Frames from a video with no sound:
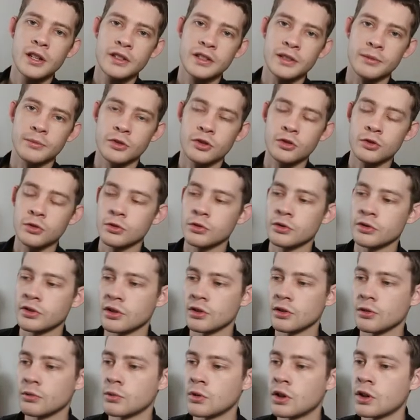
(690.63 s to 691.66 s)
some screws
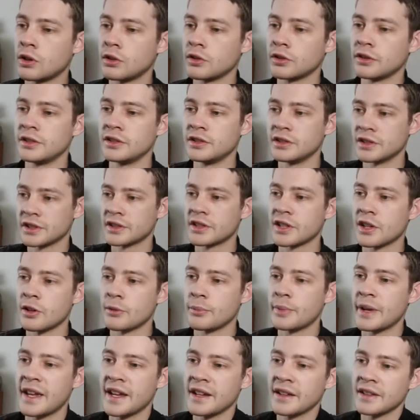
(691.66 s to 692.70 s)
in the wall and just
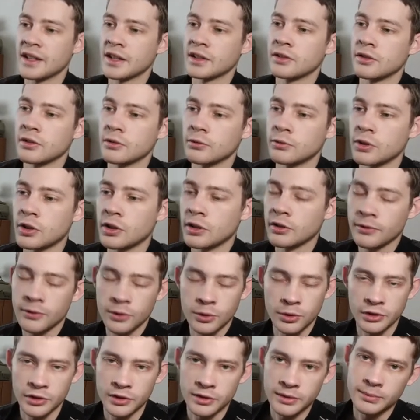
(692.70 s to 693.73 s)
help hang that on the wall, of
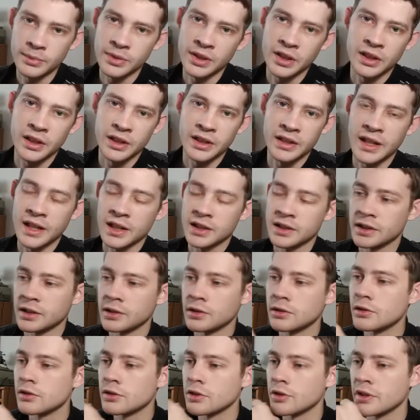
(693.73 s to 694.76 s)
course being connected
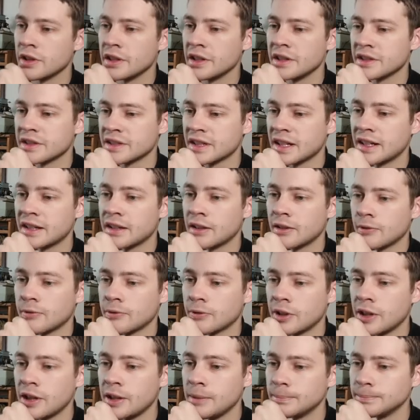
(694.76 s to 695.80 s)
to the inside of the
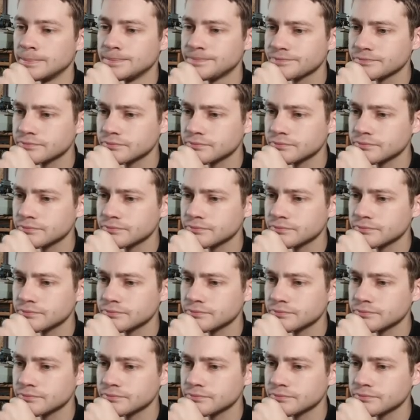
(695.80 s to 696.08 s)
frame.